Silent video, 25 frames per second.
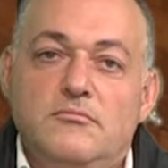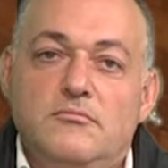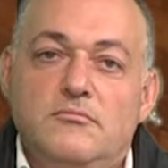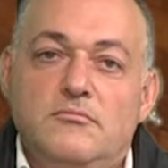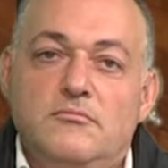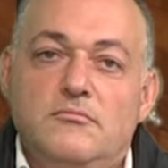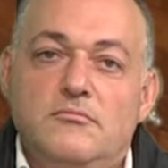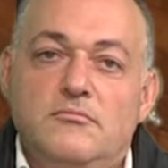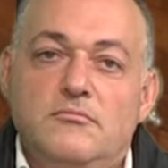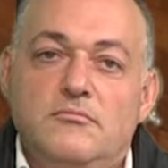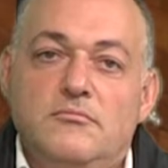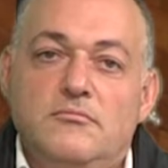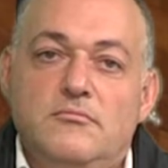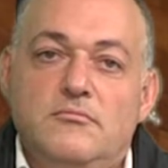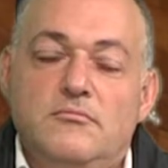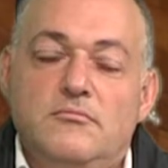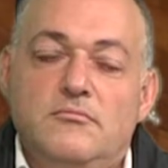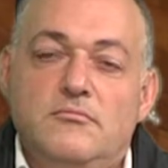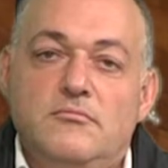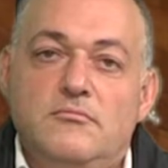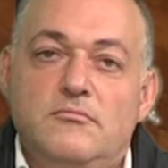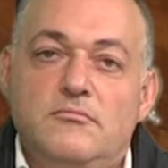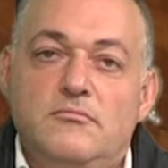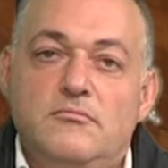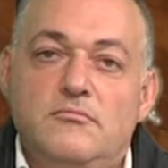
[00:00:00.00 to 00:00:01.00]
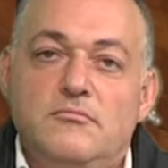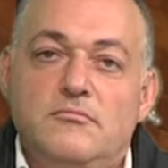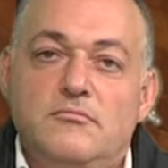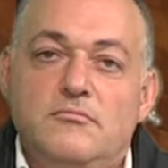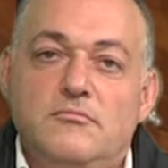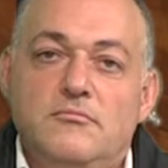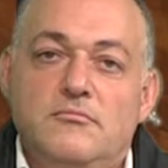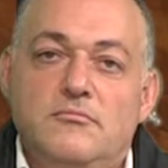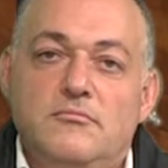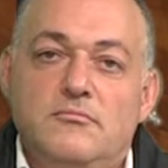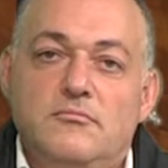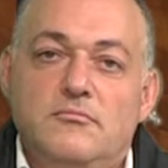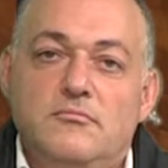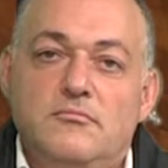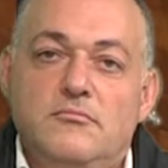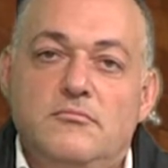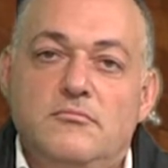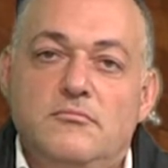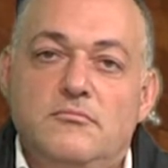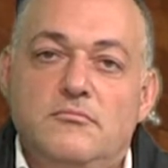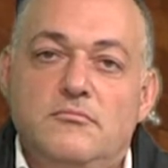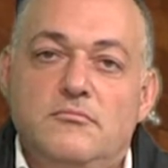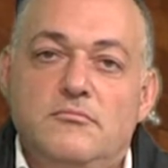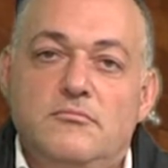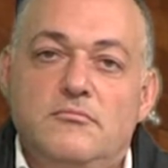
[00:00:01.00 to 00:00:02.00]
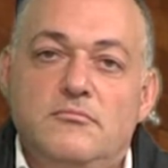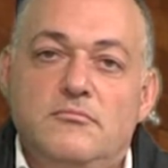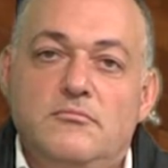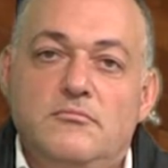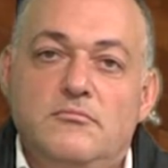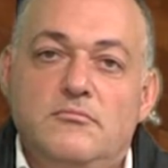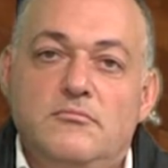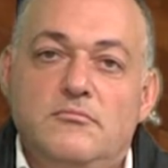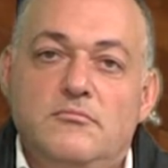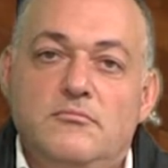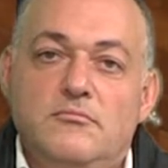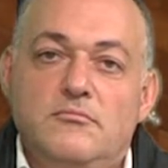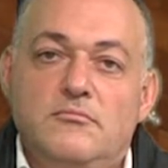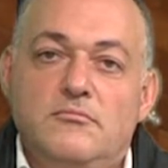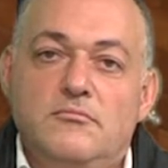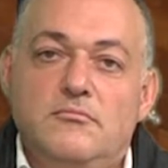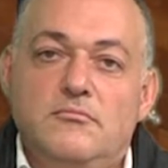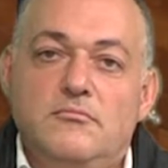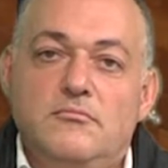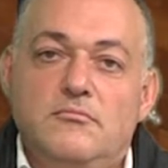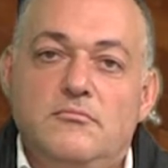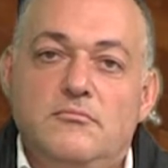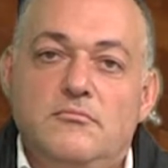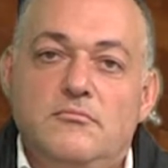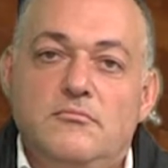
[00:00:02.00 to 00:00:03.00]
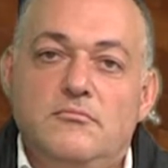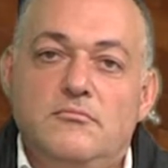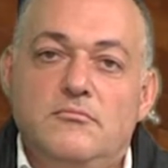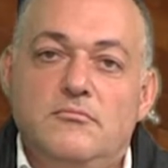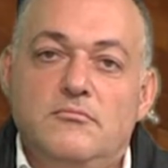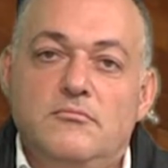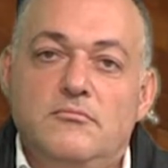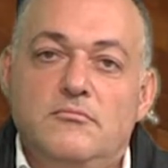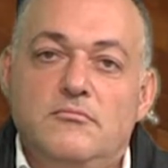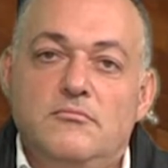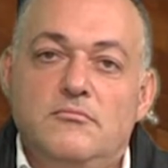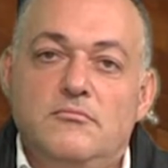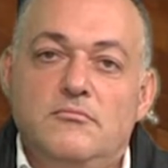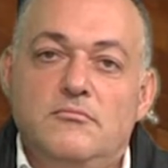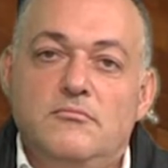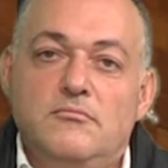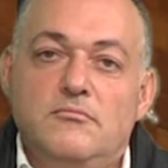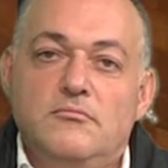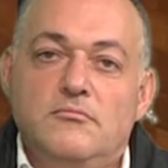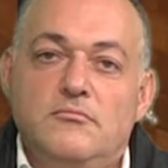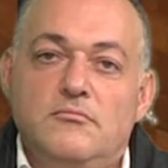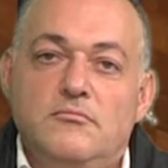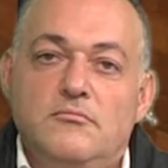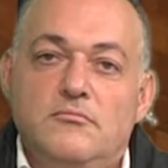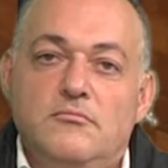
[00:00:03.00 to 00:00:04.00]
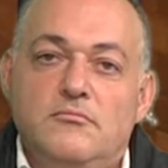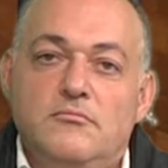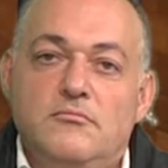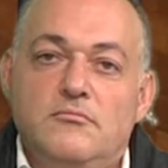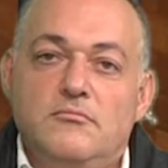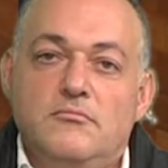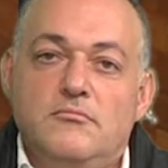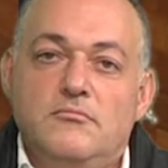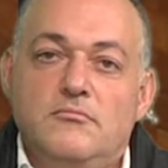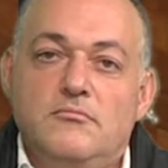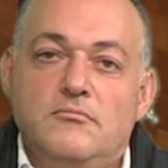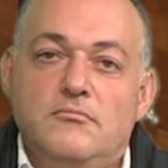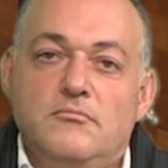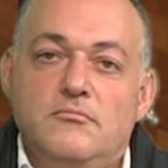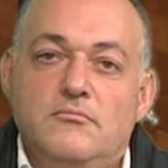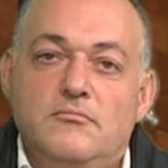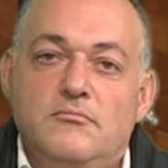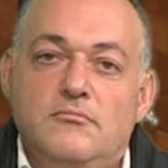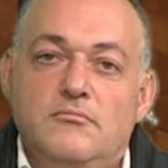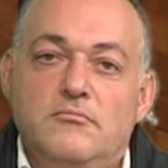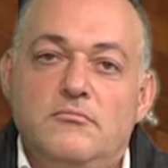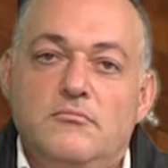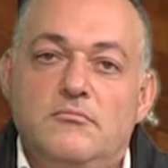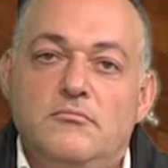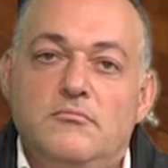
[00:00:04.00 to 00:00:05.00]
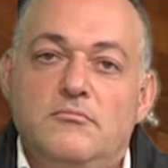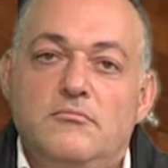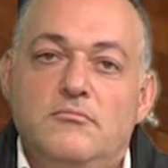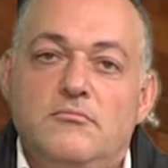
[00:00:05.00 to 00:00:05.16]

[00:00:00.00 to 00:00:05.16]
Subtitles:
(silent)